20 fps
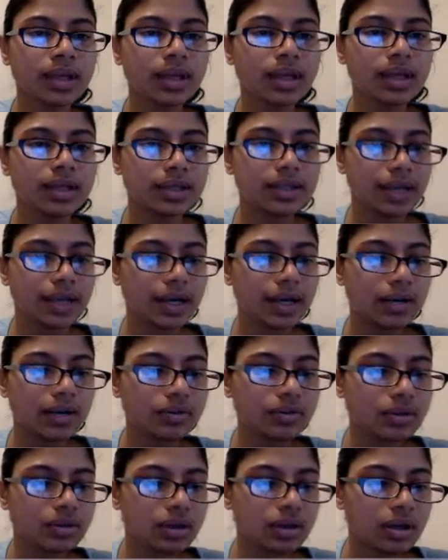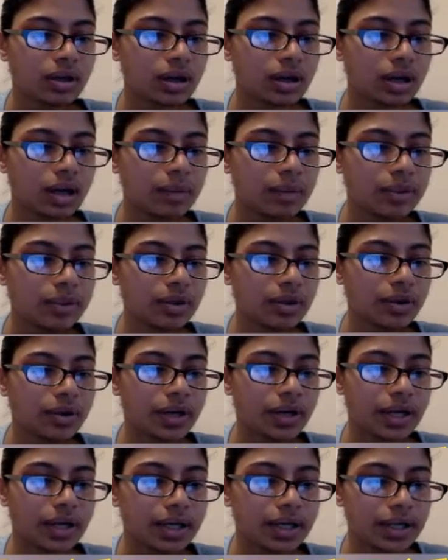Now, I'm going to go
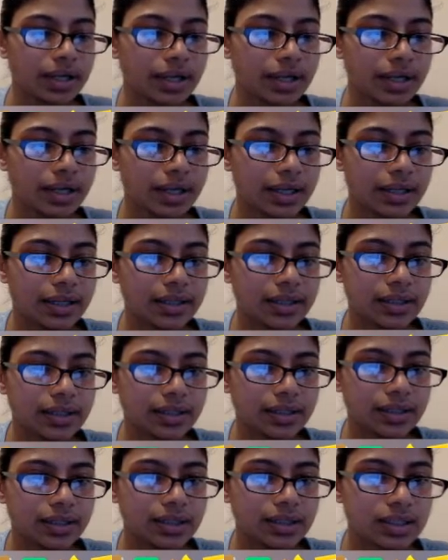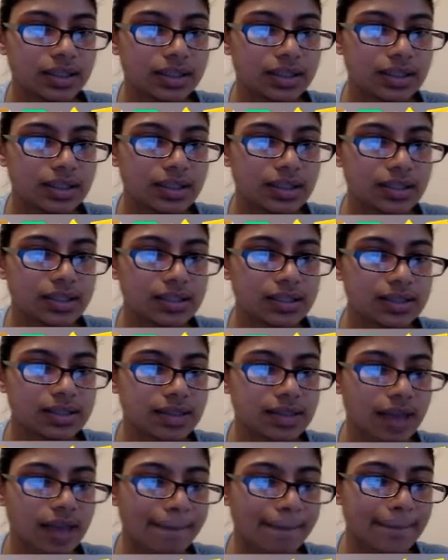ahead and
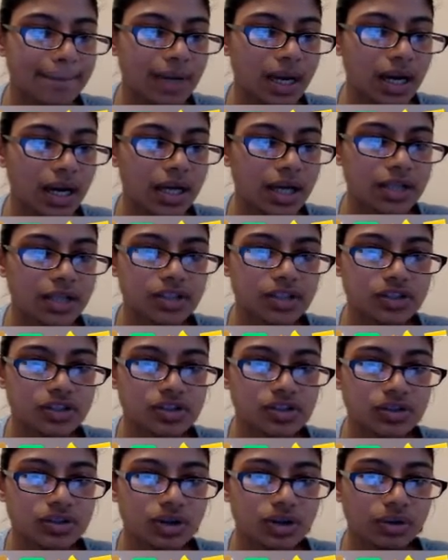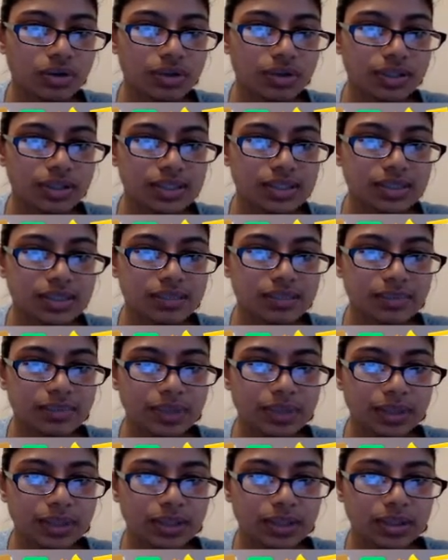set my scrolling
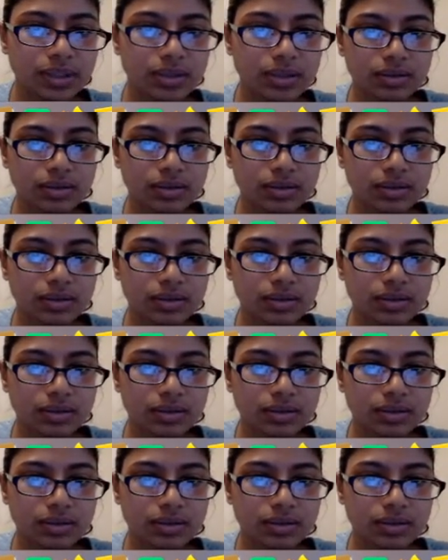speed